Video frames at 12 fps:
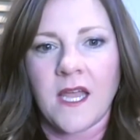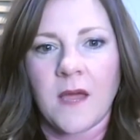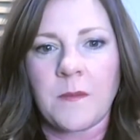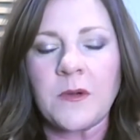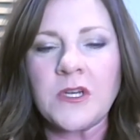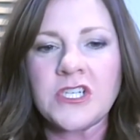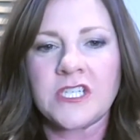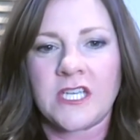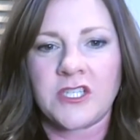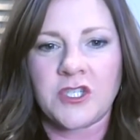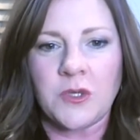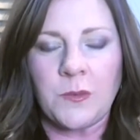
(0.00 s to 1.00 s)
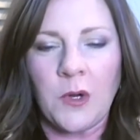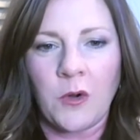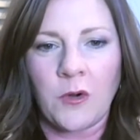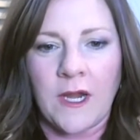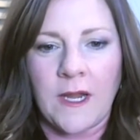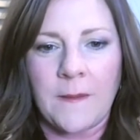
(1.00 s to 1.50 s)
appreciates your
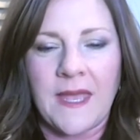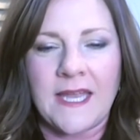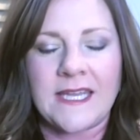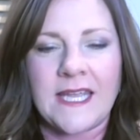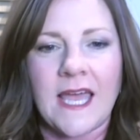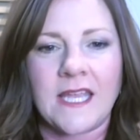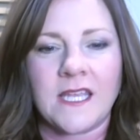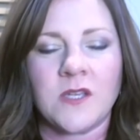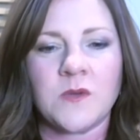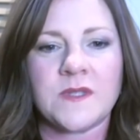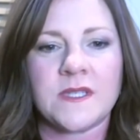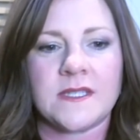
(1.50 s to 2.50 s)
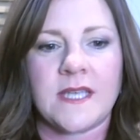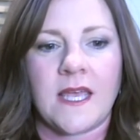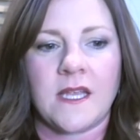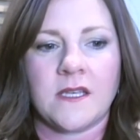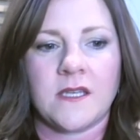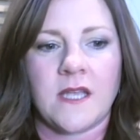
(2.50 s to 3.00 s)
program and yet uses
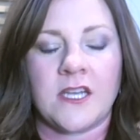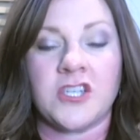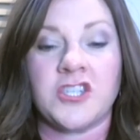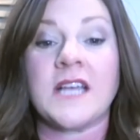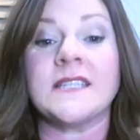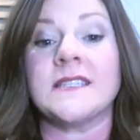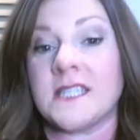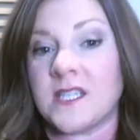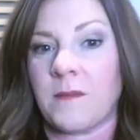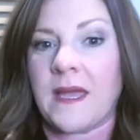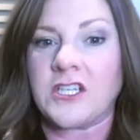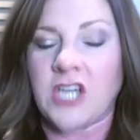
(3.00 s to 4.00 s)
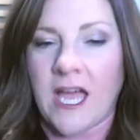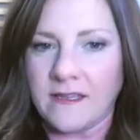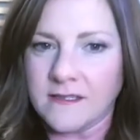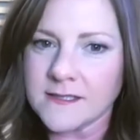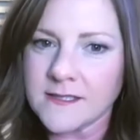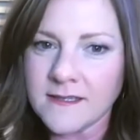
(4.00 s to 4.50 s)
it and adjusts it to my
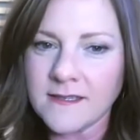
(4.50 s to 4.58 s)
child.